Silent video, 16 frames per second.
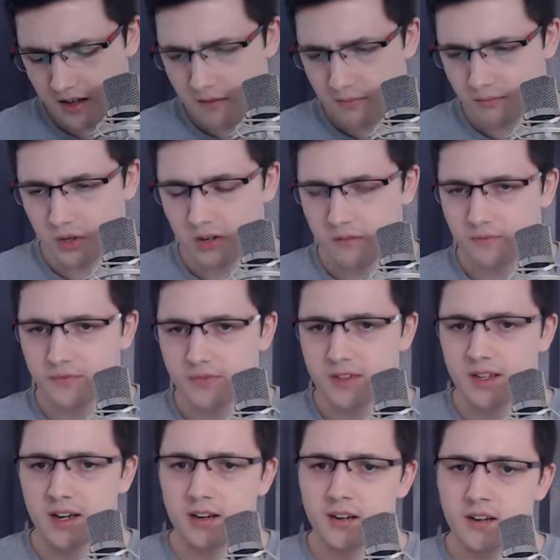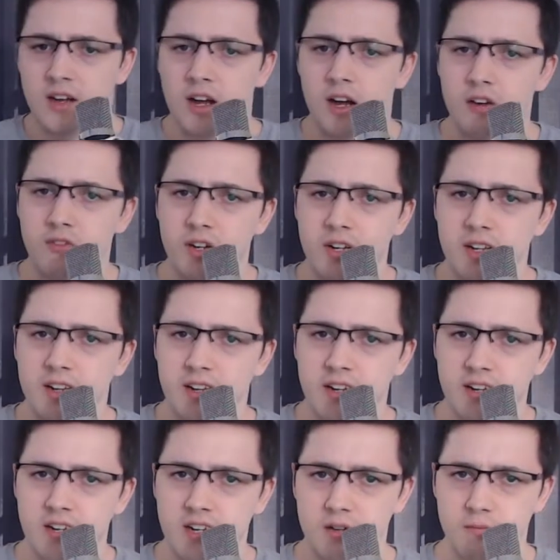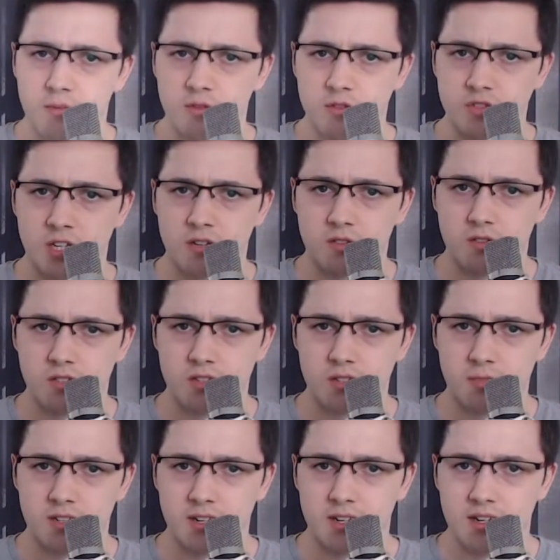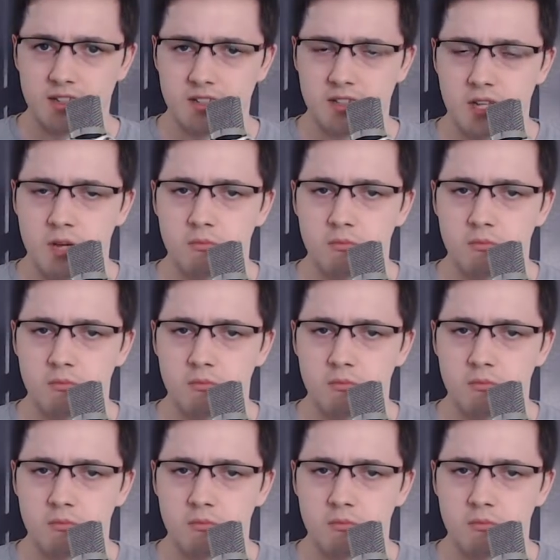but yeah, I really like how Bojack Horseman has